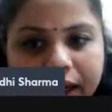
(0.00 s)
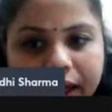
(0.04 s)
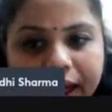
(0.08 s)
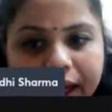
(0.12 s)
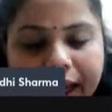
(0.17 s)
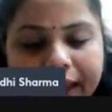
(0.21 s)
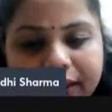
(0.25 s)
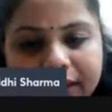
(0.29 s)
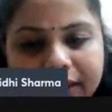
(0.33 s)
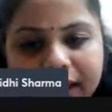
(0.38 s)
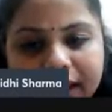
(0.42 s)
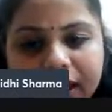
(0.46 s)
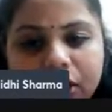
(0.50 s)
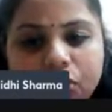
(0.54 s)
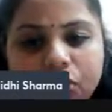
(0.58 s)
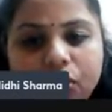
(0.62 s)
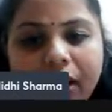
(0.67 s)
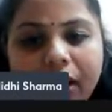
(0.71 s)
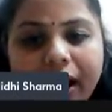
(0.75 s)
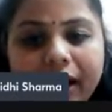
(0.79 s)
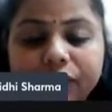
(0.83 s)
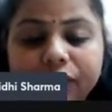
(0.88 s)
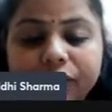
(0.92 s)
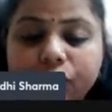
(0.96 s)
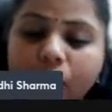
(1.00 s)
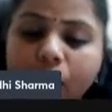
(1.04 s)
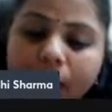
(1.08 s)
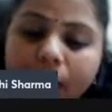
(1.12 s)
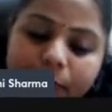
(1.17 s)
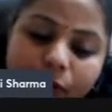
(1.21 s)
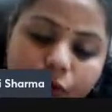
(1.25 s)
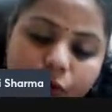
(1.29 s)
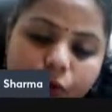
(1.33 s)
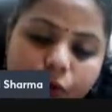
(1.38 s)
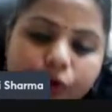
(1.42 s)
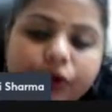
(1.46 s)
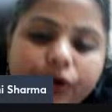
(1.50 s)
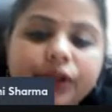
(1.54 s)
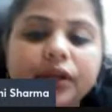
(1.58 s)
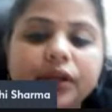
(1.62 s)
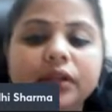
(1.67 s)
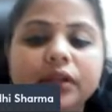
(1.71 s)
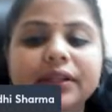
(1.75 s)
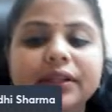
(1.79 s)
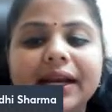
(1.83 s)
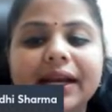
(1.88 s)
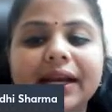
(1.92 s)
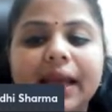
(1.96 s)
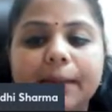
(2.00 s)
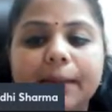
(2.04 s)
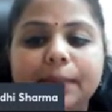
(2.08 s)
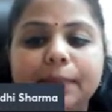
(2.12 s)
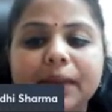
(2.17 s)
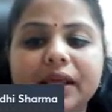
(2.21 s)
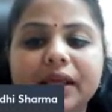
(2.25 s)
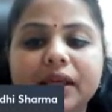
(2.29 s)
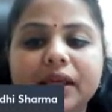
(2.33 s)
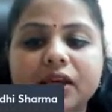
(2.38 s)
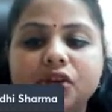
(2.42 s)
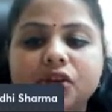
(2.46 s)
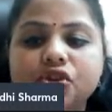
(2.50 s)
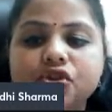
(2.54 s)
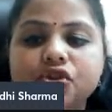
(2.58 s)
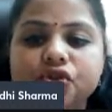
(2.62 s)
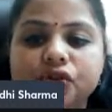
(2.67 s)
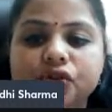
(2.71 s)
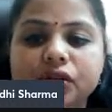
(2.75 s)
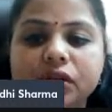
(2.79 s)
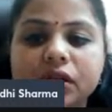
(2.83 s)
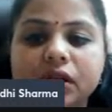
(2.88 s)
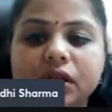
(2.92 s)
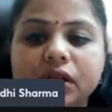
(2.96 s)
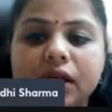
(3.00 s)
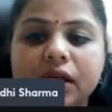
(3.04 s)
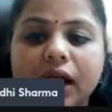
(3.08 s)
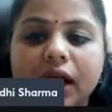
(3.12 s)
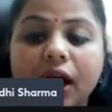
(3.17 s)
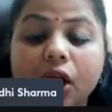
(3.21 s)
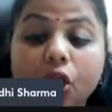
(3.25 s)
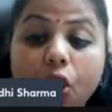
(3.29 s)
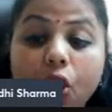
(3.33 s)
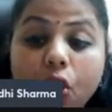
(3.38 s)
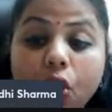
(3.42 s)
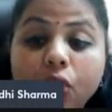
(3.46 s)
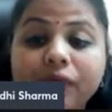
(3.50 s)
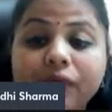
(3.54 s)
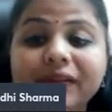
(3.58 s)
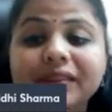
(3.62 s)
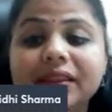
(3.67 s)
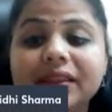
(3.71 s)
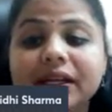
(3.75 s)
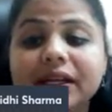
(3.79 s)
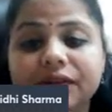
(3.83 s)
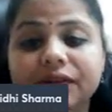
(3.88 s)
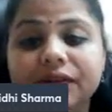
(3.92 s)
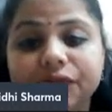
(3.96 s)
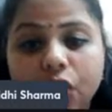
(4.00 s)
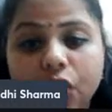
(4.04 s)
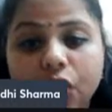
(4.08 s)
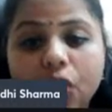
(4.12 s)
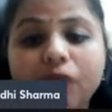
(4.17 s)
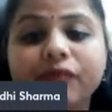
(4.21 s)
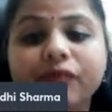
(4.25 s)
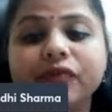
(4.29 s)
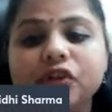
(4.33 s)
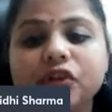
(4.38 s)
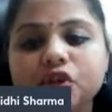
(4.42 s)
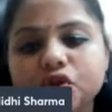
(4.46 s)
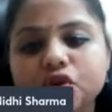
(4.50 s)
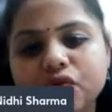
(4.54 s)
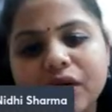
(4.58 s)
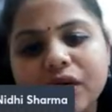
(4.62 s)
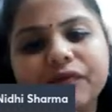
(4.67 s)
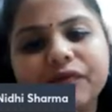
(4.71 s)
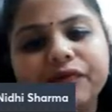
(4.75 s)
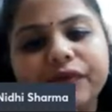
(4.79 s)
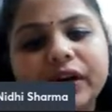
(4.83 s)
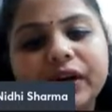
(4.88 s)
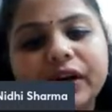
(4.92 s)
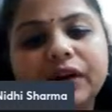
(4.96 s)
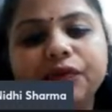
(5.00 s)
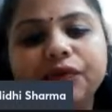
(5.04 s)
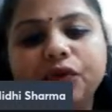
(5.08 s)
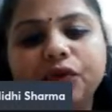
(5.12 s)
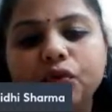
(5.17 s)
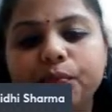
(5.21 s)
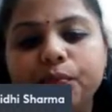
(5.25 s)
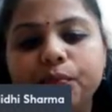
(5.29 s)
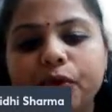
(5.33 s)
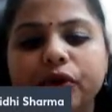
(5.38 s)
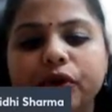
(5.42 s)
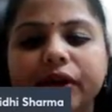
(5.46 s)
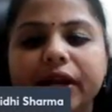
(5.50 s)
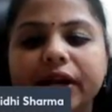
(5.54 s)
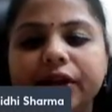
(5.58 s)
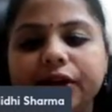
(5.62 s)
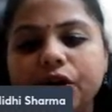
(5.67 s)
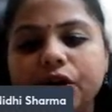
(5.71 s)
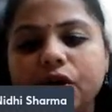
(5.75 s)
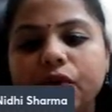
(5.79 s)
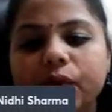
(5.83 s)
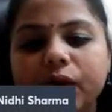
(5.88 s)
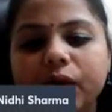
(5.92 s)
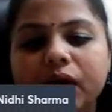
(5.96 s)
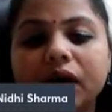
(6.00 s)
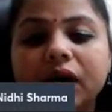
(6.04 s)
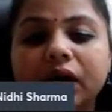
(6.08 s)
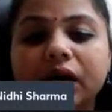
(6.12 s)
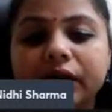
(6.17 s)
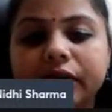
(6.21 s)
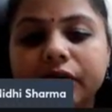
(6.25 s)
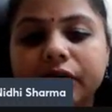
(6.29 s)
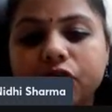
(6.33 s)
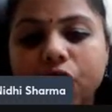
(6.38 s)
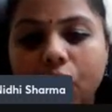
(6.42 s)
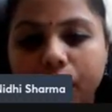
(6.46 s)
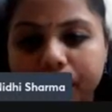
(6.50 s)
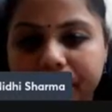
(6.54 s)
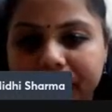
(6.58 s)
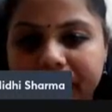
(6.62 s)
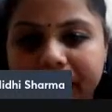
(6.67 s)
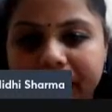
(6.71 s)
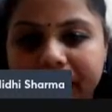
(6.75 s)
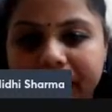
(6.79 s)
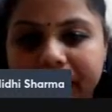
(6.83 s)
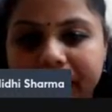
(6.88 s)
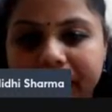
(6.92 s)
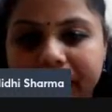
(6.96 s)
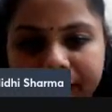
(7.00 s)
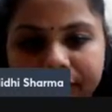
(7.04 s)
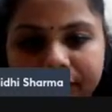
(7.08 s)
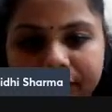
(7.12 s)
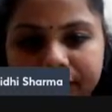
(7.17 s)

and then you have to upload that application along with that form which you have filled to protect your work under Copyright Act.